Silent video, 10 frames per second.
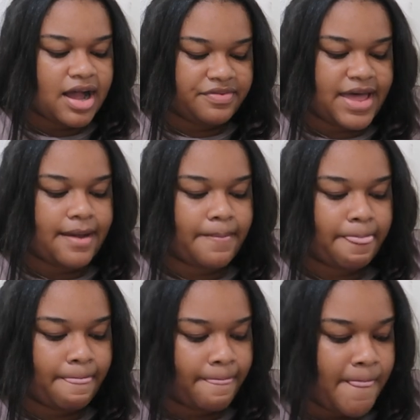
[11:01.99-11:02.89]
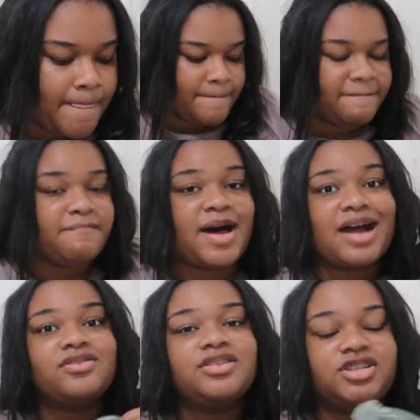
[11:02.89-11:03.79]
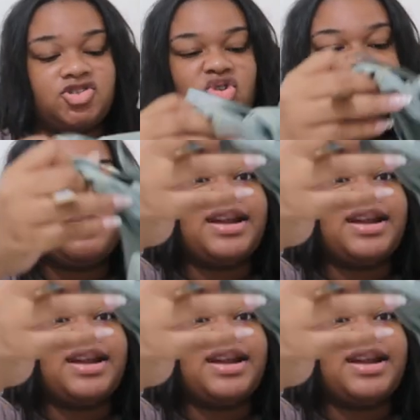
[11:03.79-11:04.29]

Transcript: got that. But I wore the shorts,